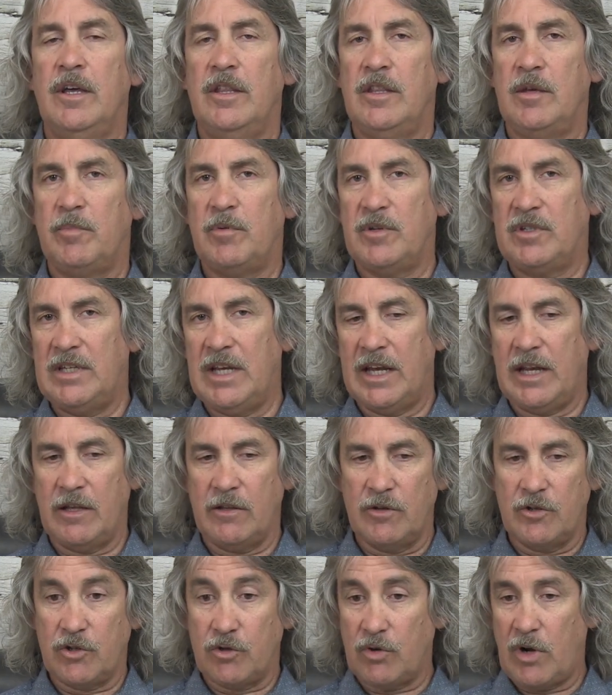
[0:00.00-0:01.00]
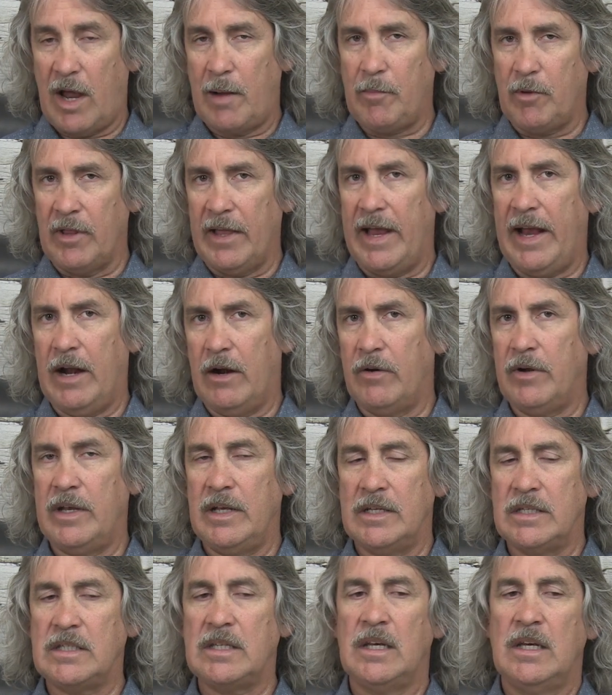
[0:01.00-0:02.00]
the particular tribal
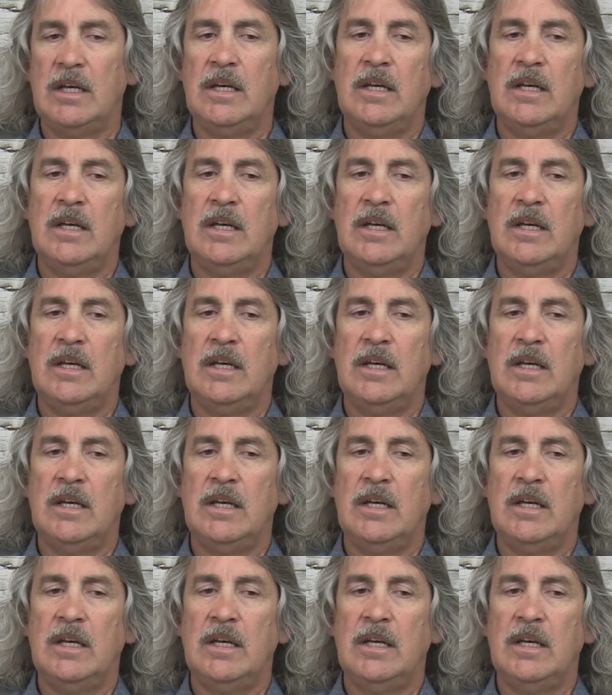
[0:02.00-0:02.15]
areas,